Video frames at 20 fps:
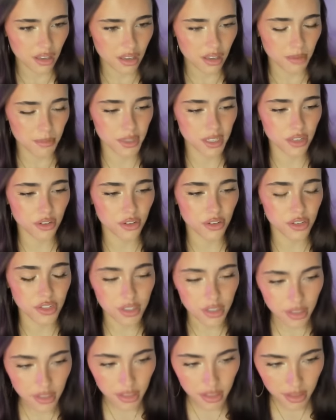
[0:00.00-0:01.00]

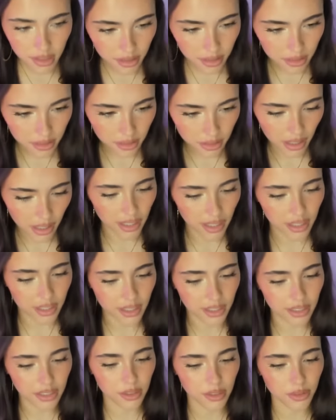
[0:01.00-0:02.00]
misunderstood
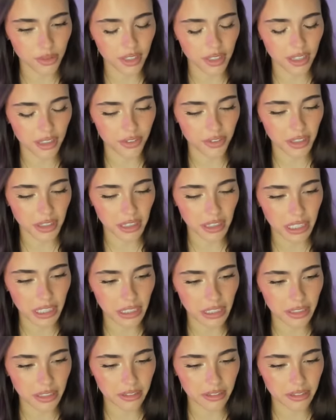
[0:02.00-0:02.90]
i don't like feeling